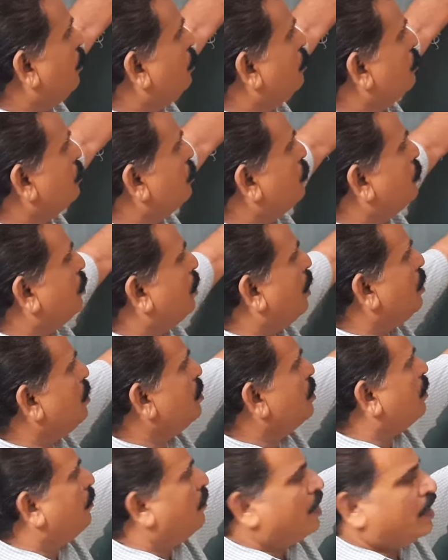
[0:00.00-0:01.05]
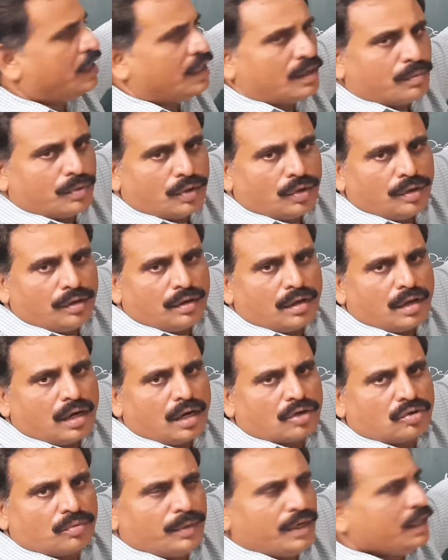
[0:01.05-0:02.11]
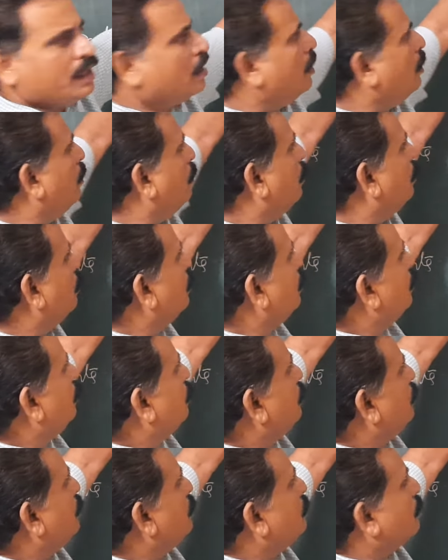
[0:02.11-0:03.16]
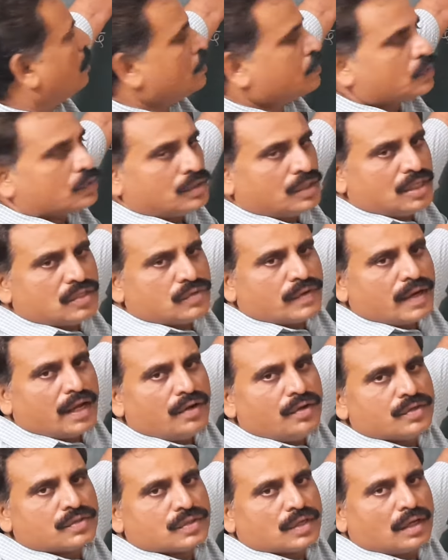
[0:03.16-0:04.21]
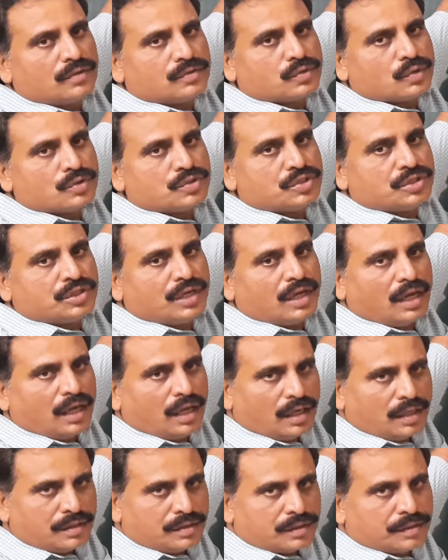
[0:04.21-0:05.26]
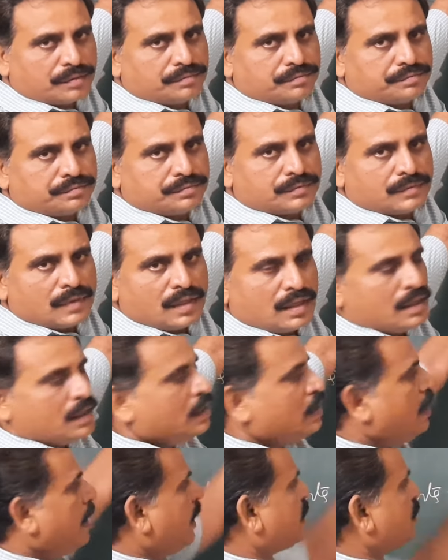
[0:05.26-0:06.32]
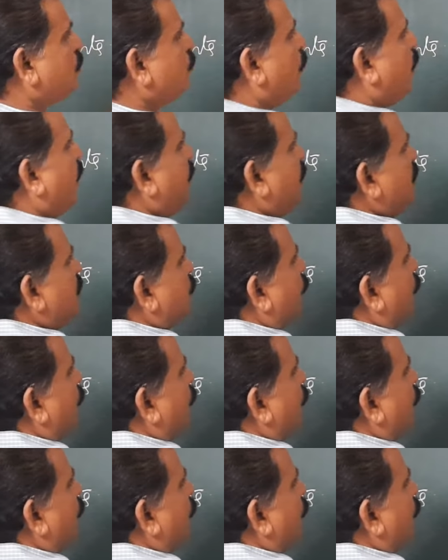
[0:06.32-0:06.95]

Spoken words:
you change the variable, automatically these values also change. X varies